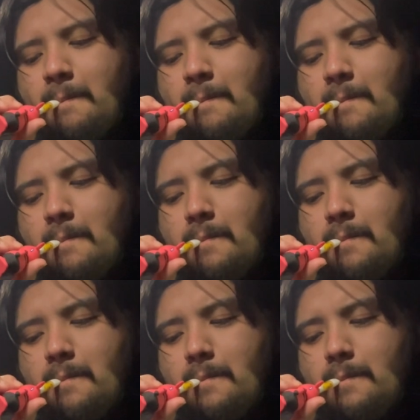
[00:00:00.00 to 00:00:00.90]

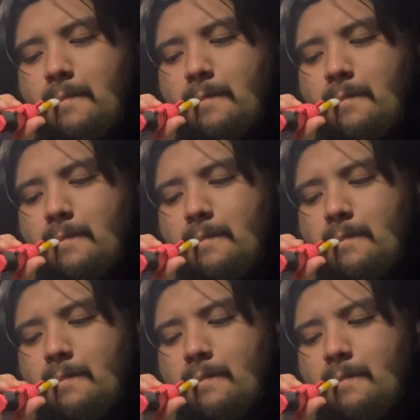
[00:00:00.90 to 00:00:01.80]

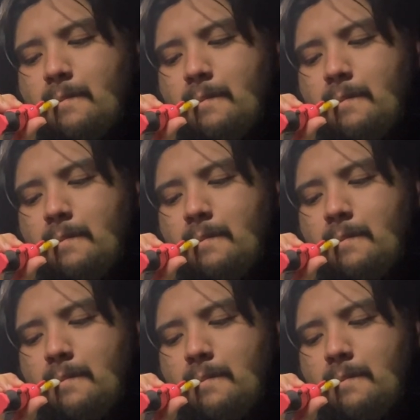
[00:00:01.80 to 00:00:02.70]

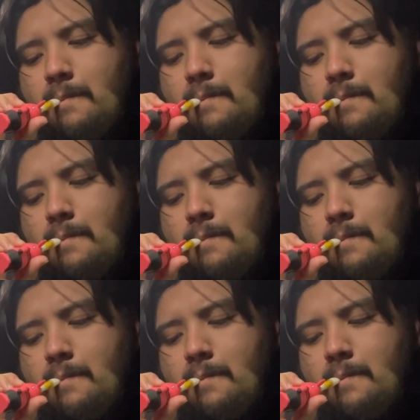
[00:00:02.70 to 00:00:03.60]

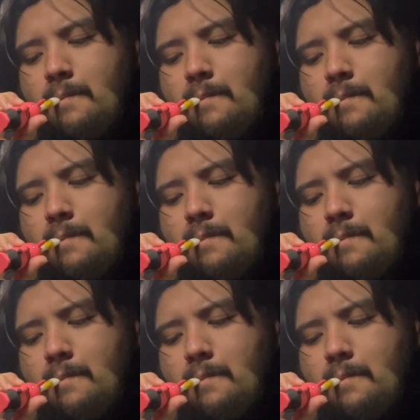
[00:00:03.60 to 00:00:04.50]

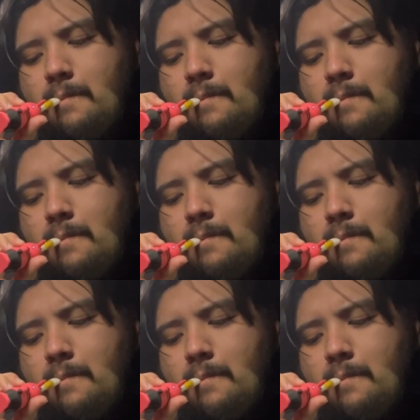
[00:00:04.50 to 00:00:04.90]
Nobody speaks.